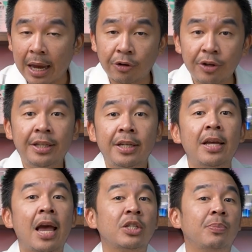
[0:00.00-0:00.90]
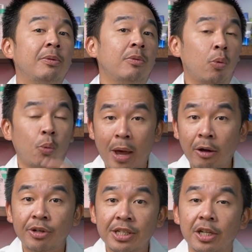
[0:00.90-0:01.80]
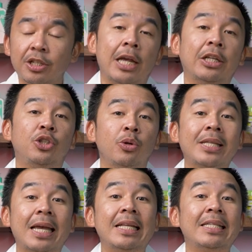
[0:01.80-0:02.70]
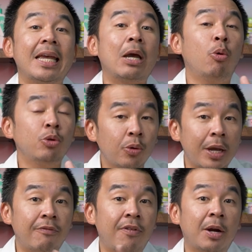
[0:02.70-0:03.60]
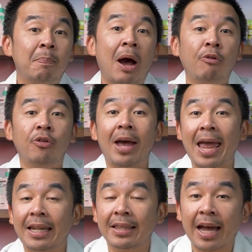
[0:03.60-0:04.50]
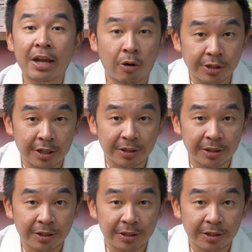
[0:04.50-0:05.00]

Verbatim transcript: And green tea has been well researched and it shows that it's also a very powerful antioxidant.